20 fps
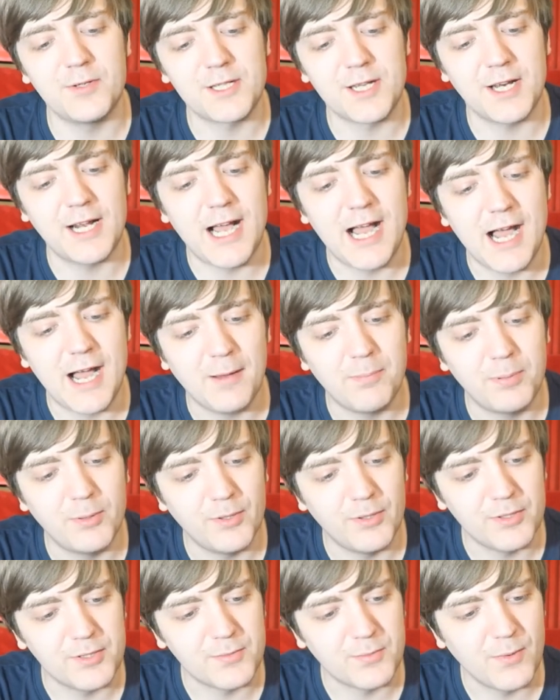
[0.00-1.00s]
it was going to
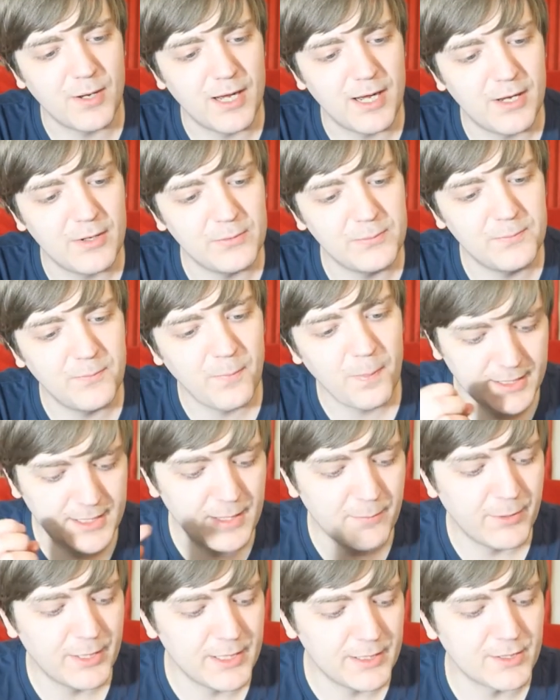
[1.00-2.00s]
happen as well. And
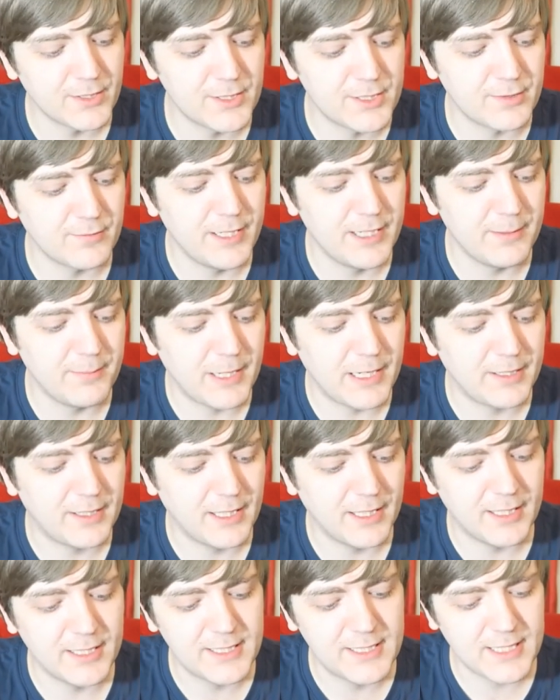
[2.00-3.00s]
then when he does the really bad
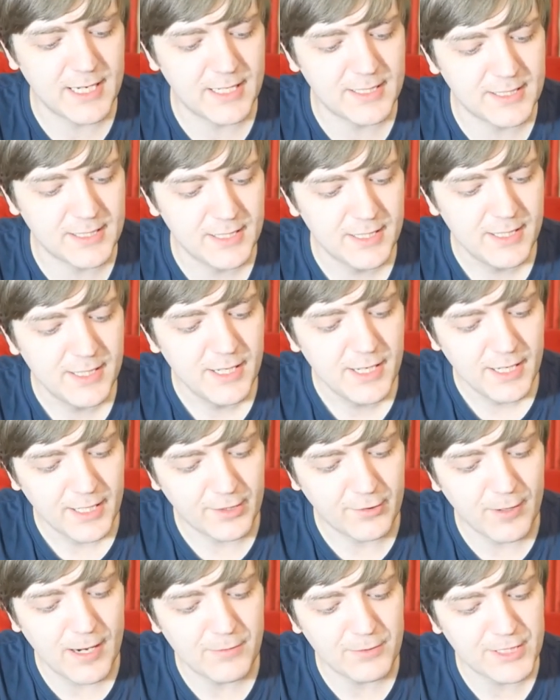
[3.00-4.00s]
thing, he says,
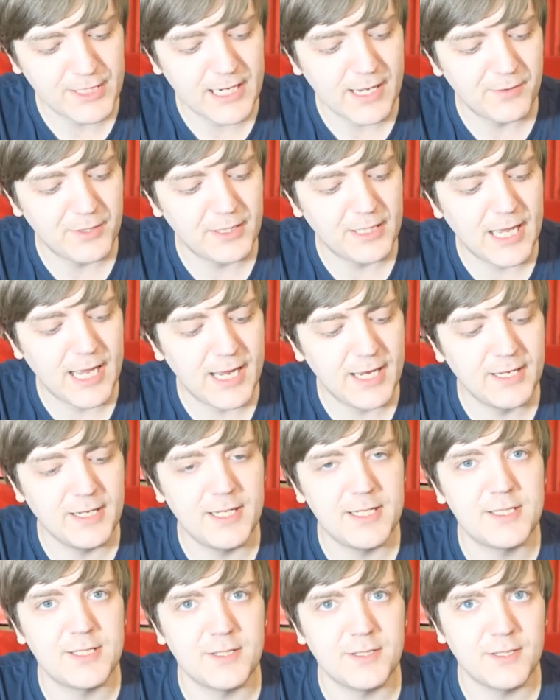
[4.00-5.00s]
he crouched down in the hay and
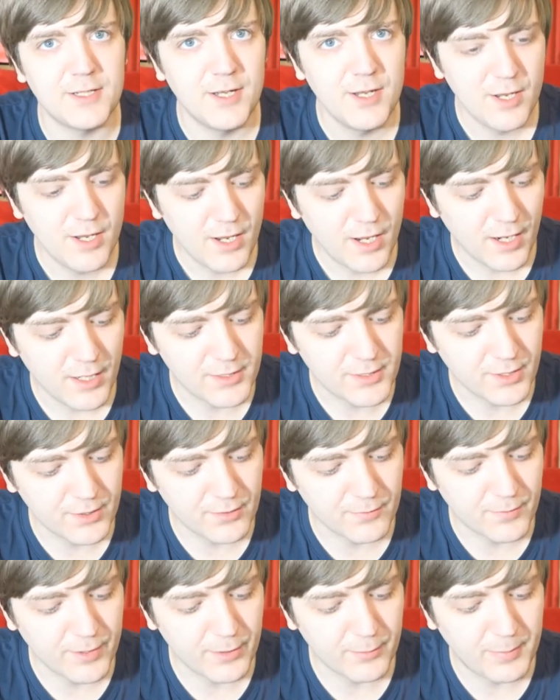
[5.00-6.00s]
listened. I'd
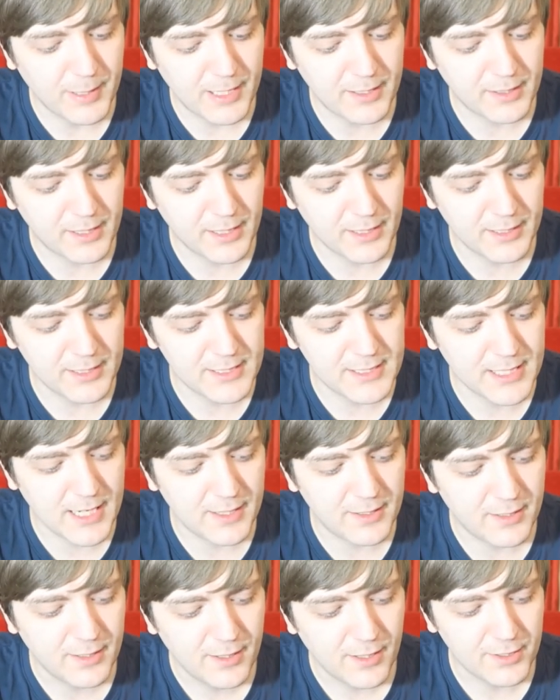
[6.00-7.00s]
done a real bad thing, he
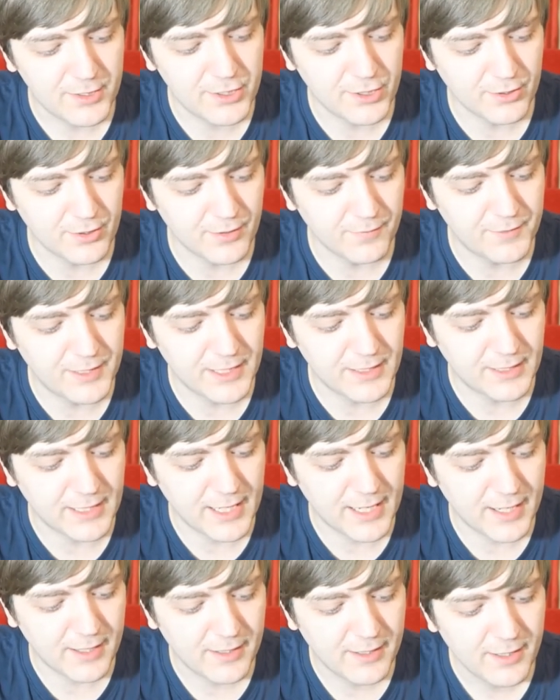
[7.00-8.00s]
said. I shouldn't have did
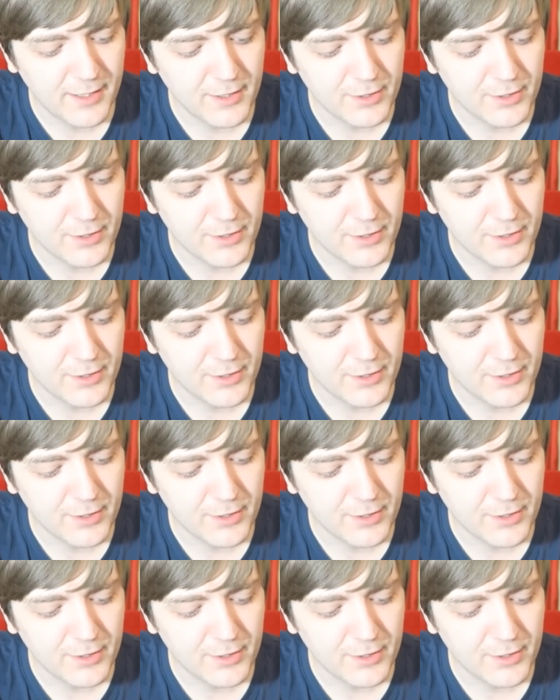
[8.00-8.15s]
that.